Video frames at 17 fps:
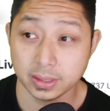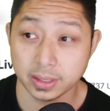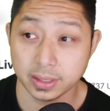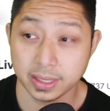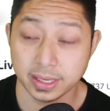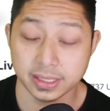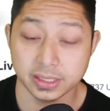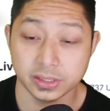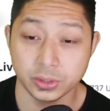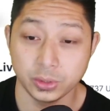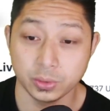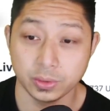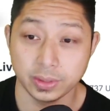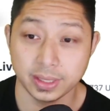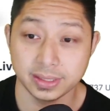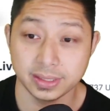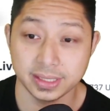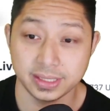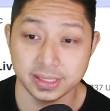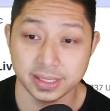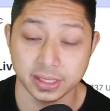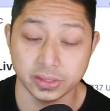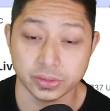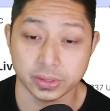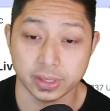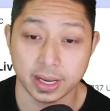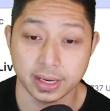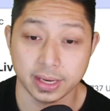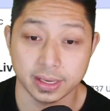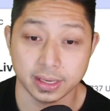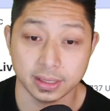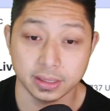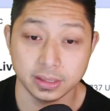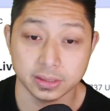I think it's newer than Decentraland
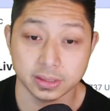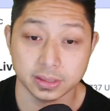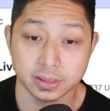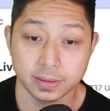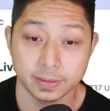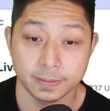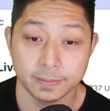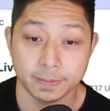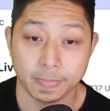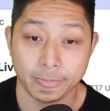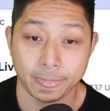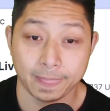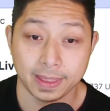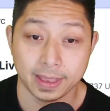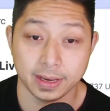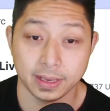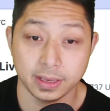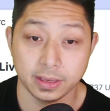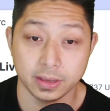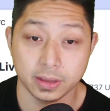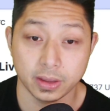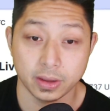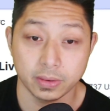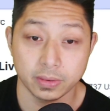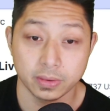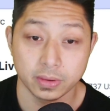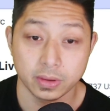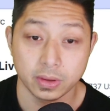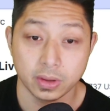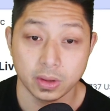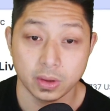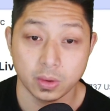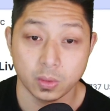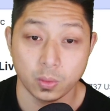at least. And here you go.
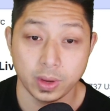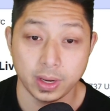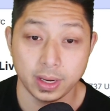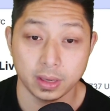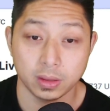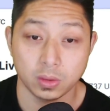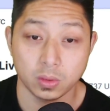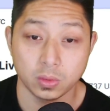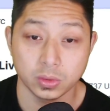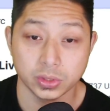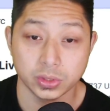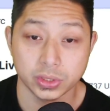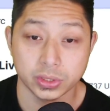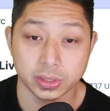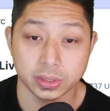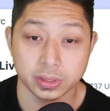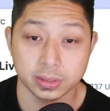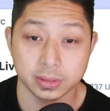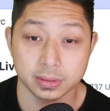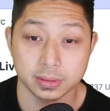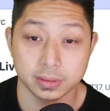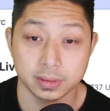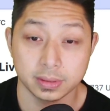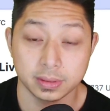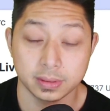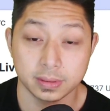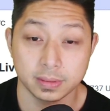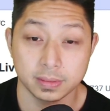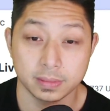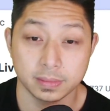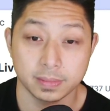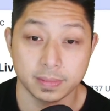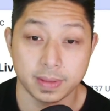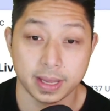When it launched
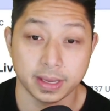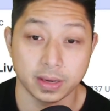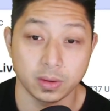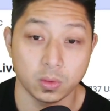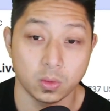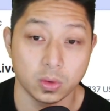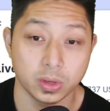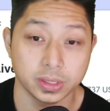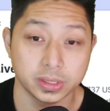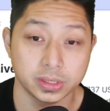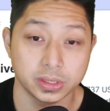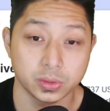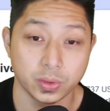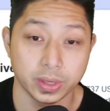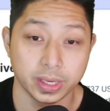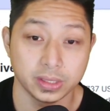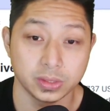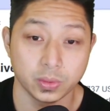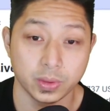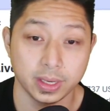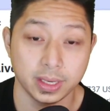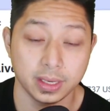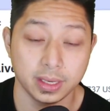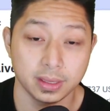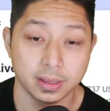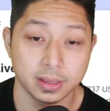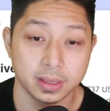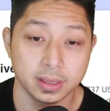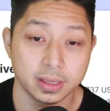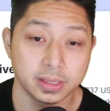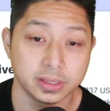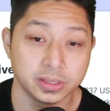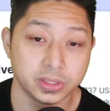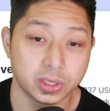back in August 2020,
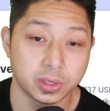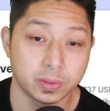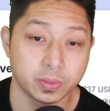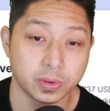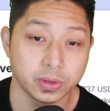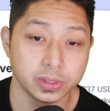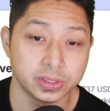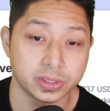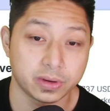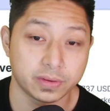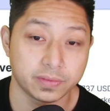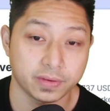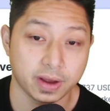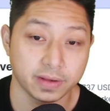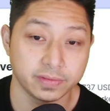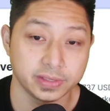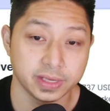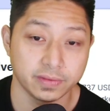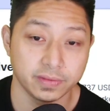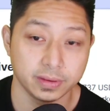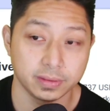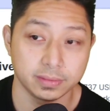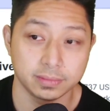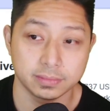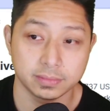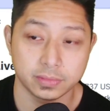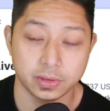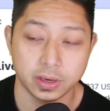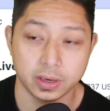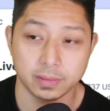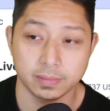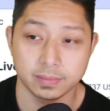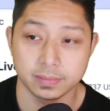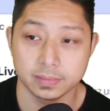0.057, right?